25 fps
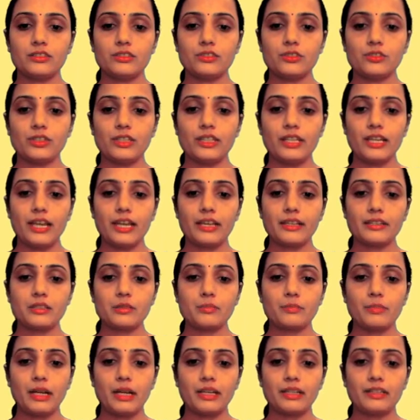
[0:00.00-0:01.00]

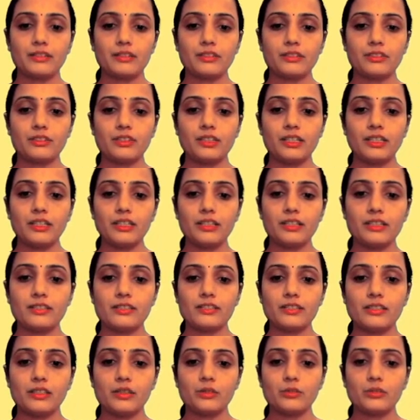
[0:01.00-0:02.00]
3x by 3
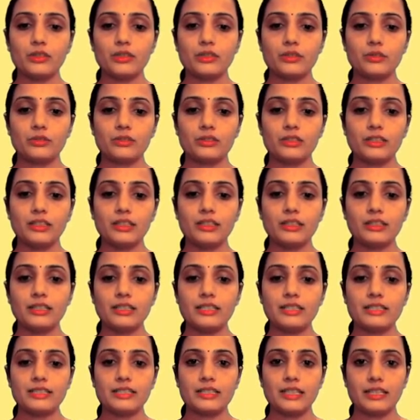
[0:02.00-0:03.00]
is equal to
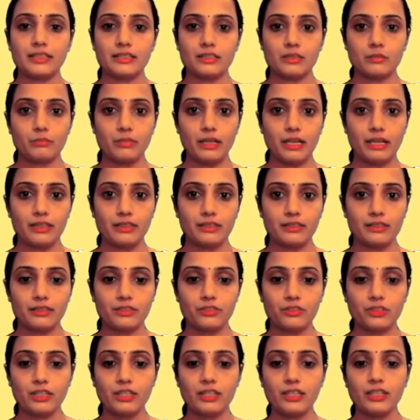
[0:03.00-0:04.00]
36 by
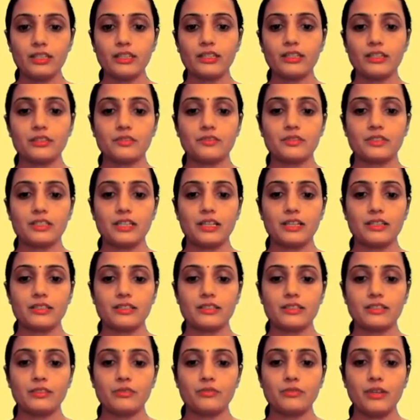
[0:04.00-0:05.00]
3 gives us
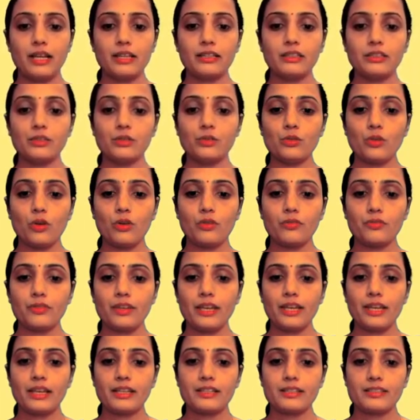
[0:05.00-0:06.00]
the value of
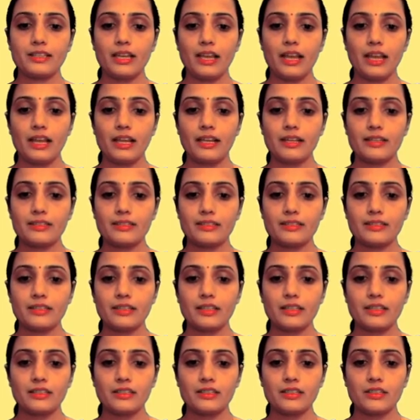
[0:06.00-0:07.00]
x as
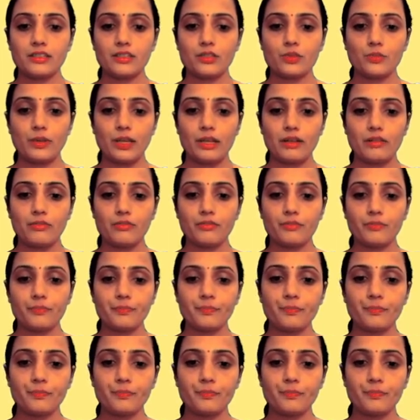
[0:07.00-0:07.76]
12.